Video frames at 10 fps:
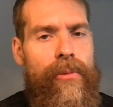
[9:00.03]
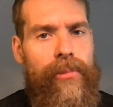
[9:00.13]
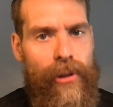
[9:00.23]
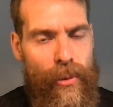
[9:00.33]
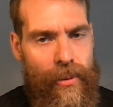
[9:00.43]

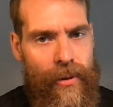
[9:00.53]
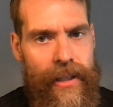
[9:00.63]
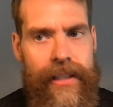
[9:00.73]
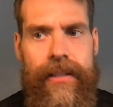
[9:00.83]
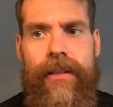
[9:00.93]

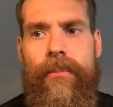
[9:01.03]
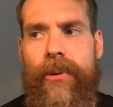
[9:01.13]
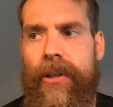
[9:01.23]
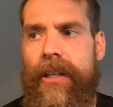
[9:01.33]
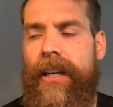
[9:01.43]
Blueprint
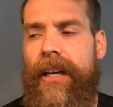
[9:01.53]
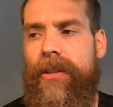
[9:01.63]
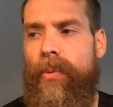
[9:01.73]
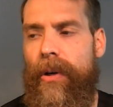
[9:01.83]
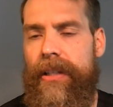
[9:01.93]
book and
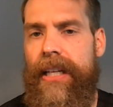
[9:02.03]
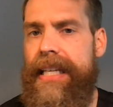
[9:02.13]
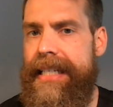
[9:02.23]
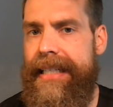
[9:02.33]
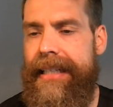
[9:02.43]
the work that
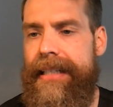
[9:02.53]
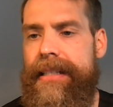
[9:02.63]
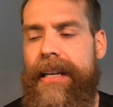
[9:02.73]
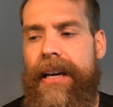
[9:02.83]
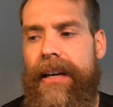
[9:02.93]
he
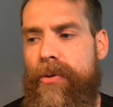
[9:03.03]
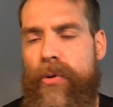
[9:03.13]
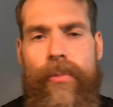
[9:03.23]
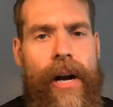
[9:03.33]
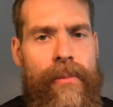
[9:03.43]
does
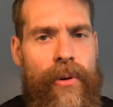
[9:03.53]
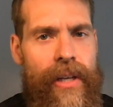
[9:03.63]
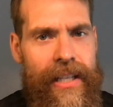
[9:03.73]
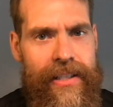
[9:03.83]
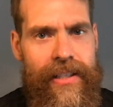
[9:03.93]
through Primal
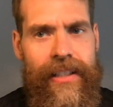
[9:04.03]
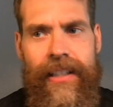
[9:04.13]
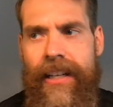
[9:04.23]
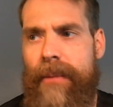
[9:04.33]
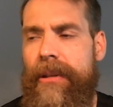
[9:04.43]

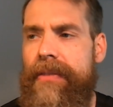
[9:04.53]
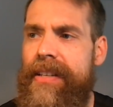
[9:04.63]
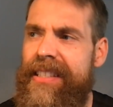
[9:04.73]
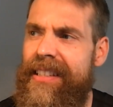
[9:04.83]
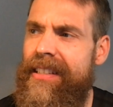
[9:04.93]
Kitchen. I believe
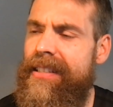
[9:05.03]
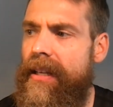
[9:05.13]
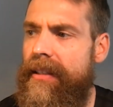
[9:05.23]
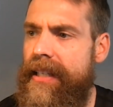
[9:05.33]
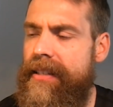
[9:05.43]
he's in his
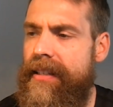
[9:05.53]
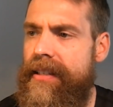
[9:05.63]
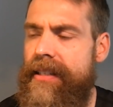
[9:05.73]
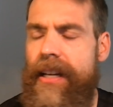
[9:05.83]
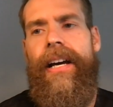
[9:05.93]
late
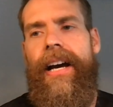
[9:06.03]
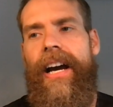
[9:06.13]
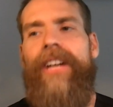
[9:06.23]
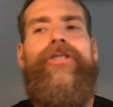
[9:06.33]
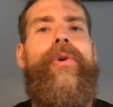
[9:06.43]
60s now.
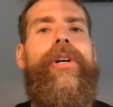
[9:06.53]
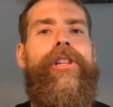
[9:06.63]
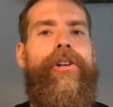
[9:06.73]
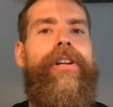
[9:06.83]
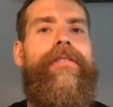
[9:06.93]
I enjoy
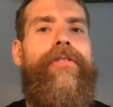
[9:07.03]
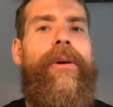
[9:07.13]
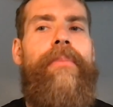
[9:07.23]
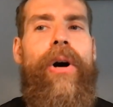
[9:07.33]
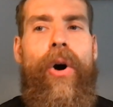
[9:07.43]
learning
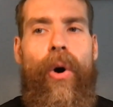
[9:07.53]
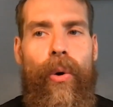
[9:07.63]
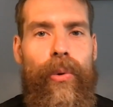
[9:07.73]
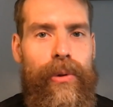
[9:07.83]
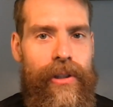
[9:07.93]
from
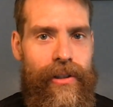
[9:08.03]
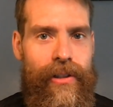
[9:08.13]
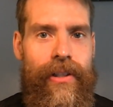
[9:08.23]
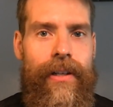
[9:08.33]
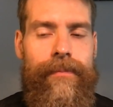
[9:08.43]

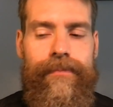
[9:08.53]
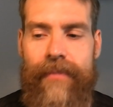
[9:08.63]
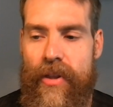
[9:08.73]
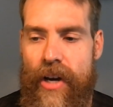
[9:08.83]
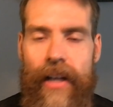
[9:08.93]
older
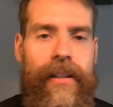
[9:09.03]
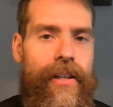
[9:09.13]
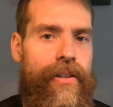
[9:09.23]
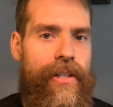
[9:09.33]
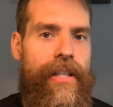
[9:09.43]
thought
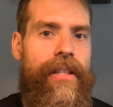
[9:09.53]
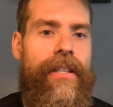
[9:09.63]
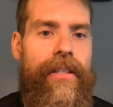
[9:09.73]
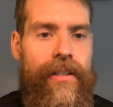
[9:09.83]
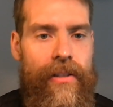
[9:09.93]
leaders in
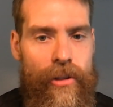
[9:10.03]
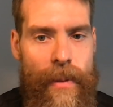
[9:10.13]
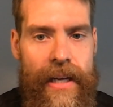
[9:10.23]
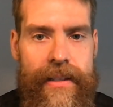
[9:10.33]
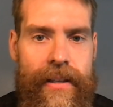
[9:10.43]
this
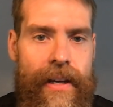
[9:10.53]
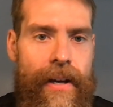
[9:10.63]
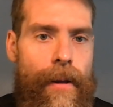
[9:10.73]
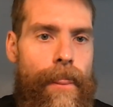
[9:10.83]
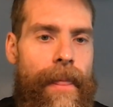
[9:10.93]
space.
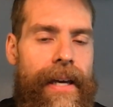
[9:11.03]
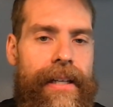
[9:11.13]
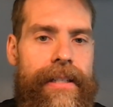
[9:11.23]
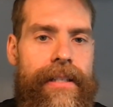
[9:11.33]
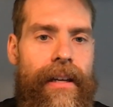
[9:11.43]

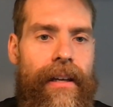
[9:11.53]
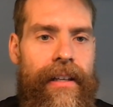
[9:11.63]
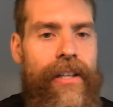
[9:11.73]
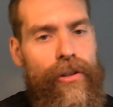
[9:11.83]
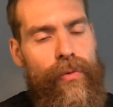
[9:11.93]
And
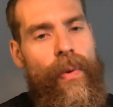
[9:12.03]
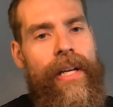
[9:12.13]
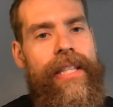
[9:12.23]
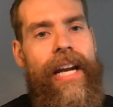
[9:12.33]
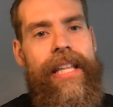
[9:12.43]
here's
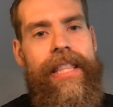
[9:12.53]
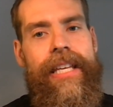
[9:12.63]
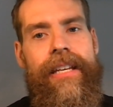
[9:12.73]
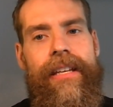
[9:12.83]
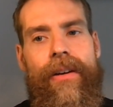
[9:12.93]
one that I
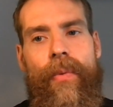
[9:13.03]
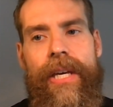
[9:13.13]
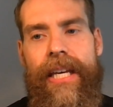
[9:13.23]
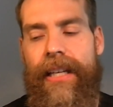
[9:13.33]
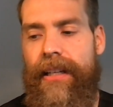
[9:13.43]
think we
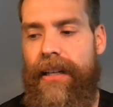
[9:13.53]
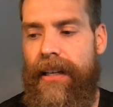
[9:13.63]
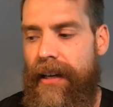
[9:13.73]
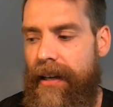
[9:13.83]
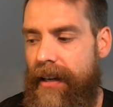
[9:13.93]
can
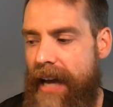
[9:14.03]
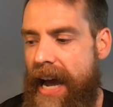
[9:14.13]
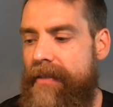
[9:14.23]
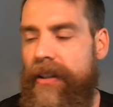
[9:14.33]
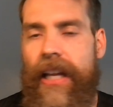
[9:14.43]

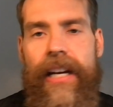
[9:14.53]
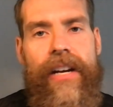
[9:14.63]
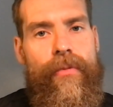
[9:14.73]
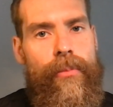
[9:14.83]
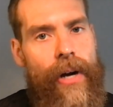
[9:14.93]
have a lot of
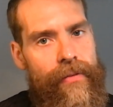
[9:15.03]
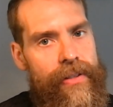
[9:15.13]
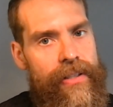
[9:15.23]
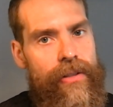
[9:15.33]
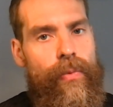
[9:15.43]
different
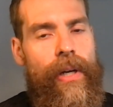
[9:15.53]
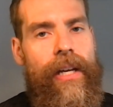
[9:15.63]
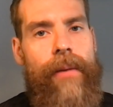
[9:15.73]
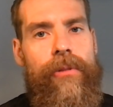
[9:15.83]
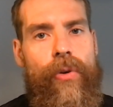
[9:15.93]
preferences when it
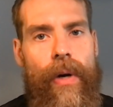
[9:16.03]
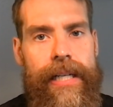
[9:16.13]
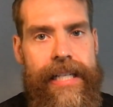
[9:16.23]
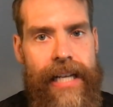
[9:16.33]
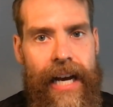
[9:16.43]
comes to our
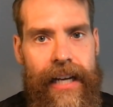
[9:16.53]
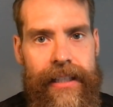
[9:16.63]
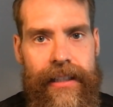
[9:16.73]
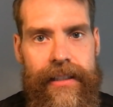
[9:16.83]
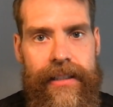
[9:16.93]

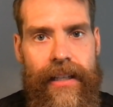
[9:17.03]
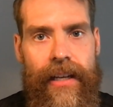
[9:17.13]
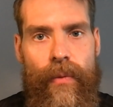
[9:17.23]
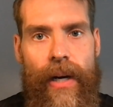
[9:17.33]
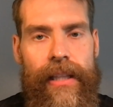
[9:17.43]
diet.
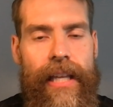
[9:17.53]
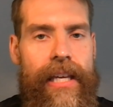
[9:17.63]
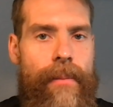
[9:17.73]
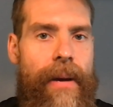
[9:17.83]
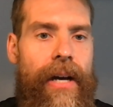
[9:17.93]
And what I like
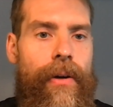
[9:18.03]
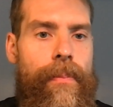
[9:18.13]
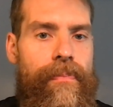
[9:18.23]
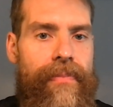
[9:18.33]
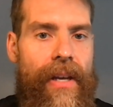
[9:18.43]
about
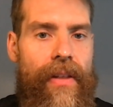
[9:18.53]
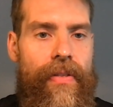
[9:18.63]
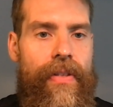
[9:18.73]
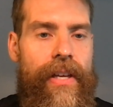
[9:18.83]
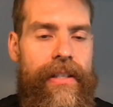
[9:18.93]

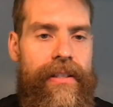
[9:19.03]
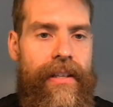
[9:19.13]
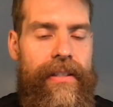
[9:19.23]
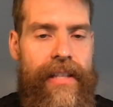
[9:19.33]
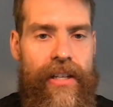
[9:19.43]
this
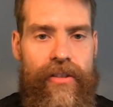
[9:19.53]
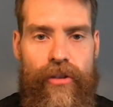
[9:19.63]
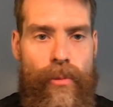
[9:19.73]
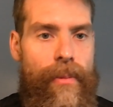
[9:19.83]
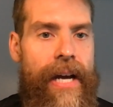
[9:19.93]
is that it's
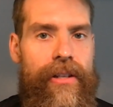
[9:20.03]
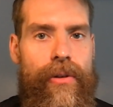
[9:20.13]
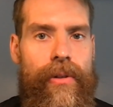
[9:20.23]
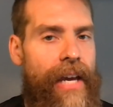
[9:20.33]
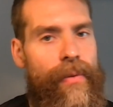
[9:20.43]
super
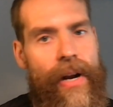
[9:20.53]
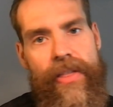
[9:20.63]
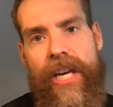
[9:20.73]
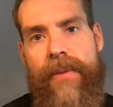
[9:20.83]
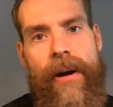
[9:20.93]
practical. It's, hey, when I
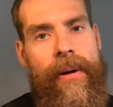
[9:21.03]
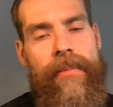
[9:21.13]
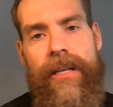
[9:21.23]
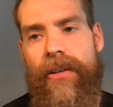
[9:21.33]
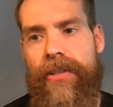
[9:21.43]
think about my
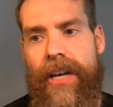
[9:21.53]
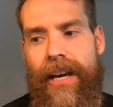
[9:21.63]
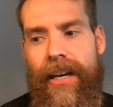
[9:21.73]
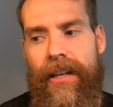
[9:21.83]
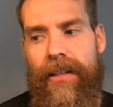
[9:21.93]
meals,
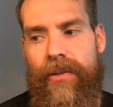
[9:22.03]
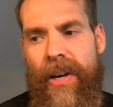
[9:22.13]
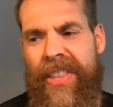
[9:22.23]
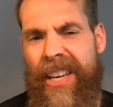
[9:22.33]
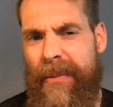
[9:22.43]
do
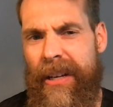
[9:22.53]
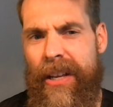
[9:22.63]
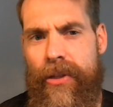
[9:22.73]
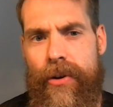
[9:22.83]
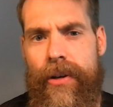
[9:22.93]
I think I'm
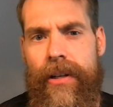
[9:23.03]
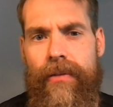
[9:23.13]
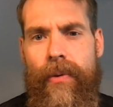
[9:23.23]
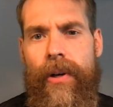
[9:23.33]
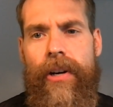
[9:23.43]
getting 30 to
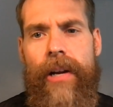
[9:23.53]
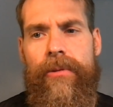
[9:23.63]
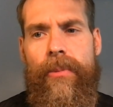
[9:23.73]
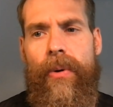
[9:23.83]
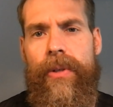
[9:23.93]
40 grams
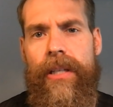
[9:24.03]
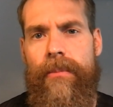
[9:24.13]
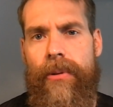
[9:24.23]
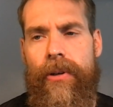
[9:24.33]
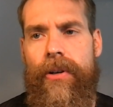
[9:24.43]
of
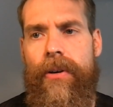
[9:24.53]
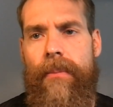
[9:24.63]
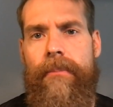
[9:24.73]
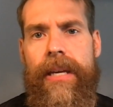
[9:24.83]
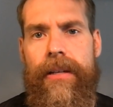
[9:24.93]
protein per
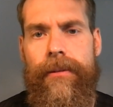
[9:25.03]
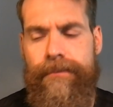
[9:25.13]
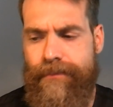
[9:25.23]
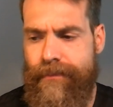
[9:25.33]
meal?